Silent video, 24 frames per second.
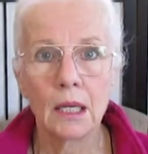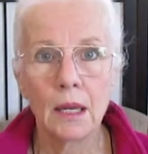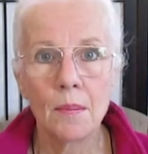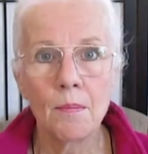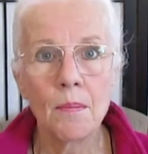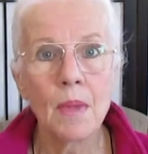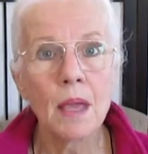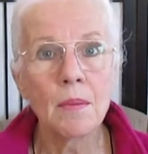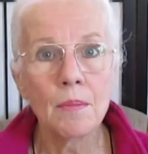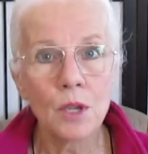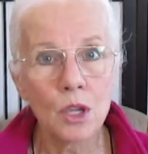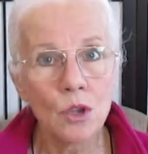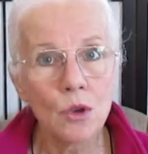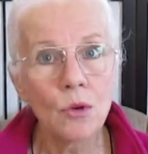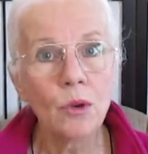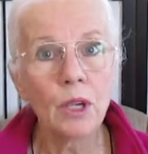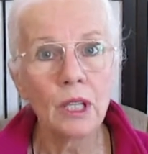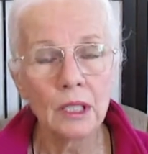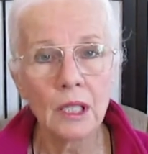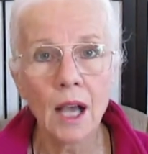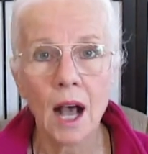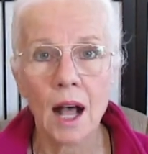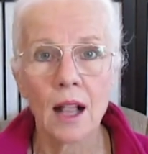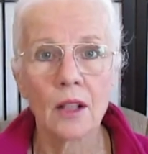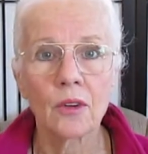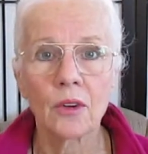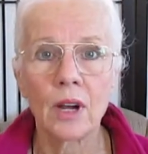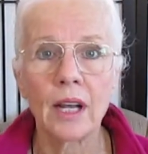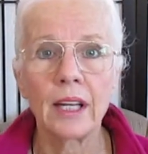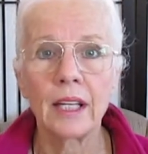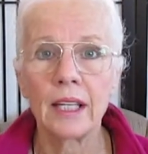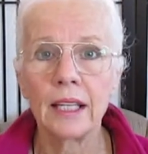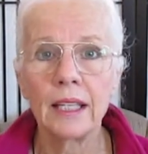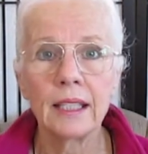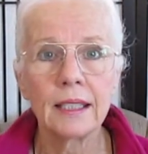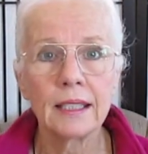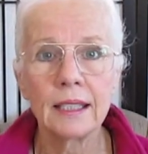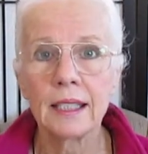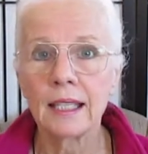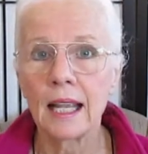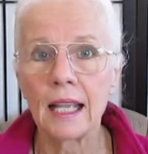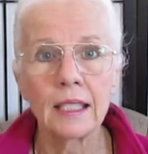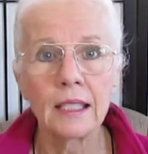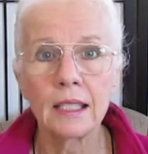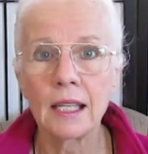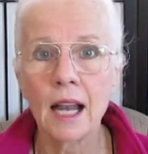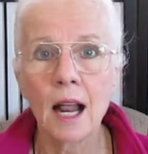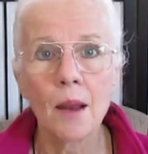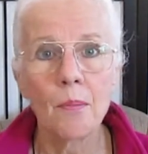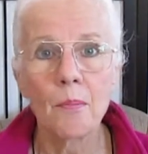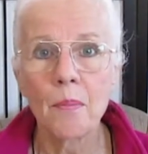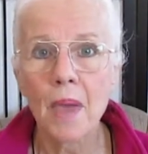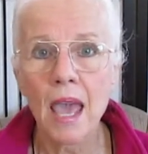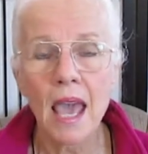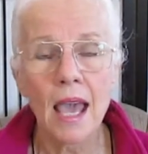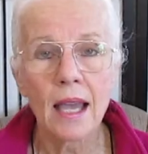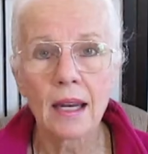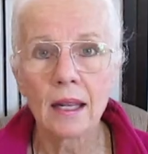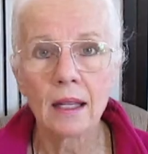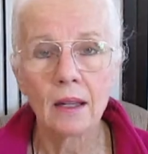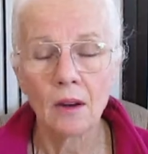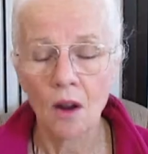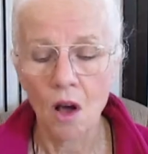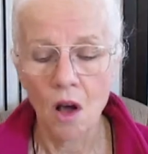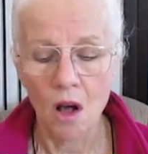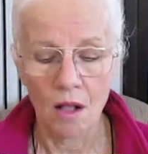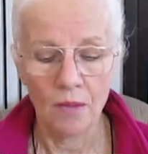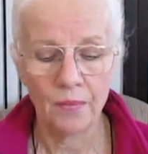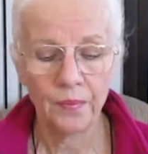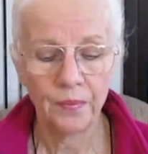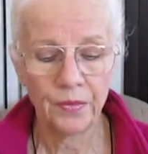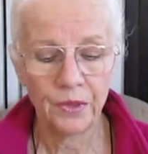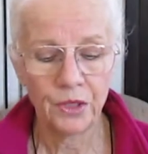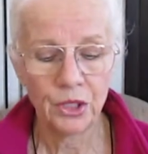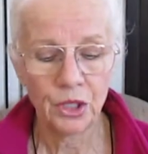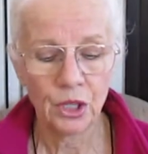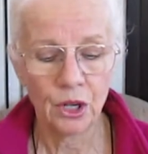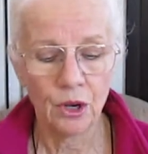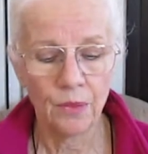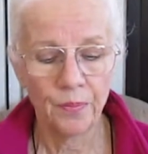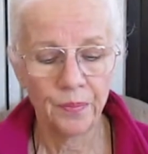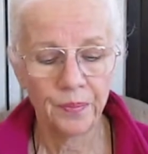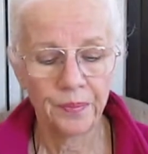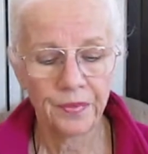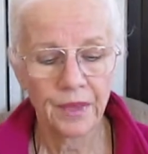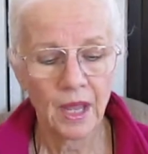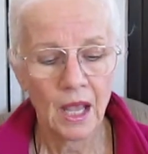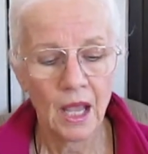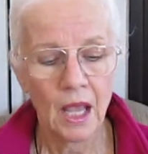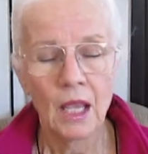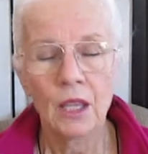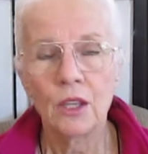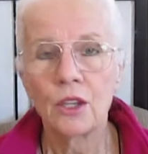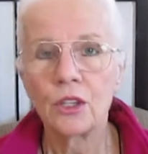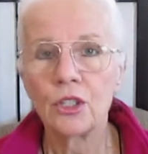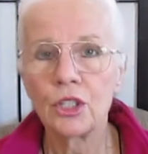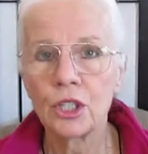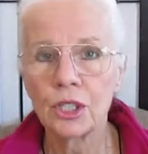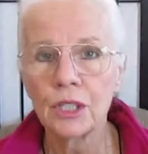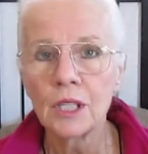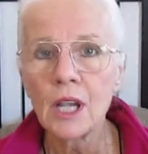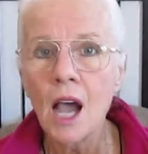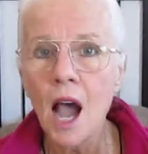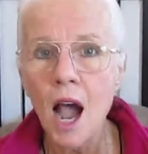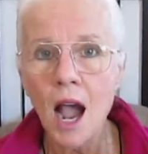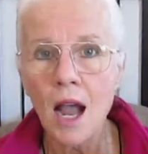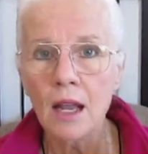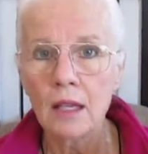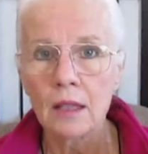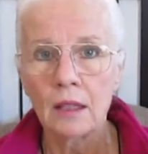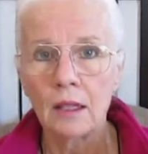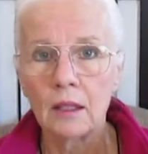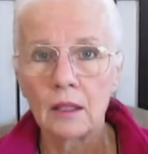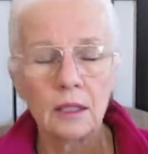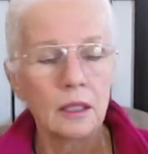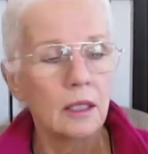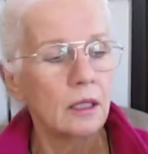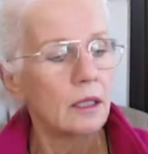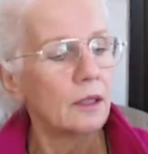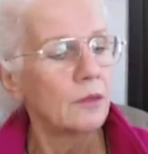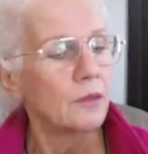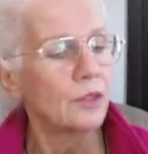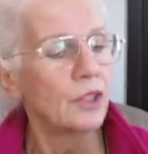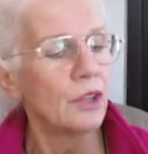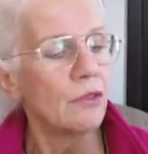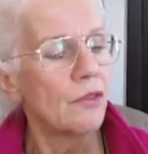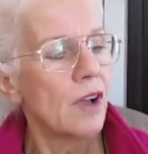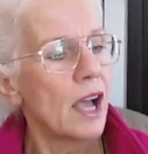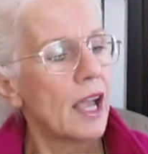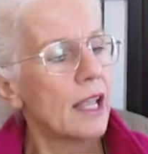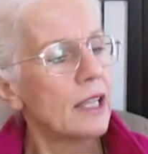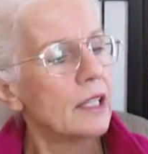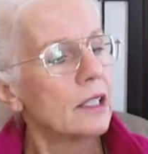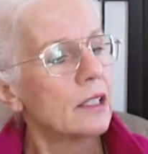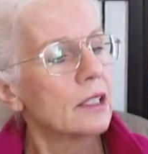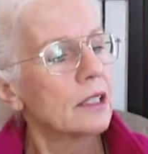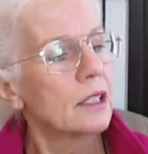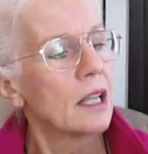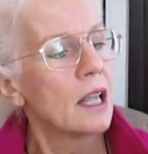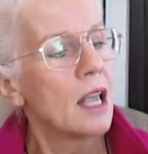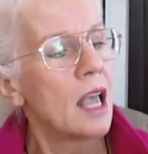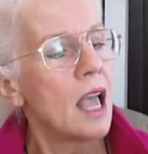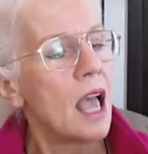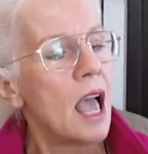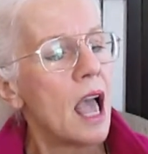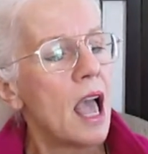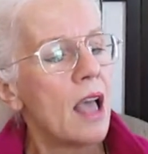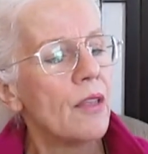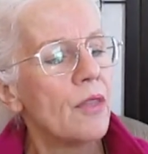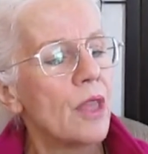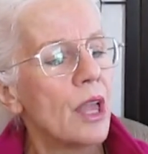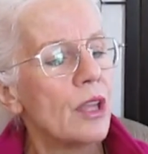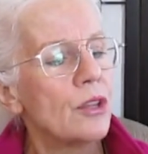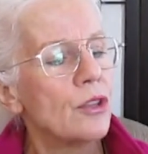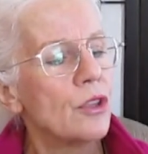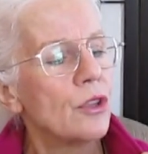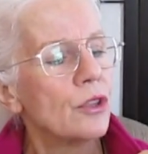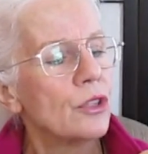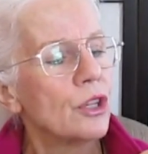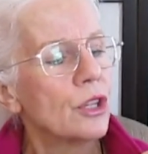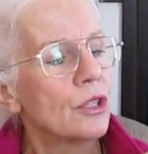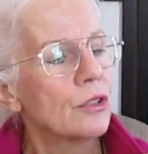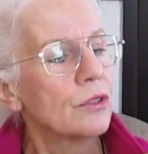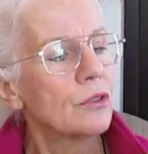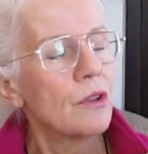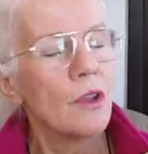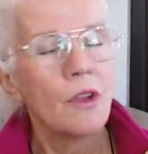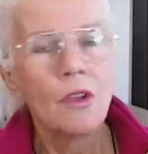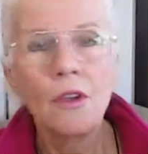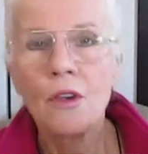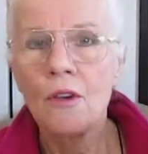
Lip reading: maybe you can tolerate it. It's not bad at all. So you just cock the little device and then you just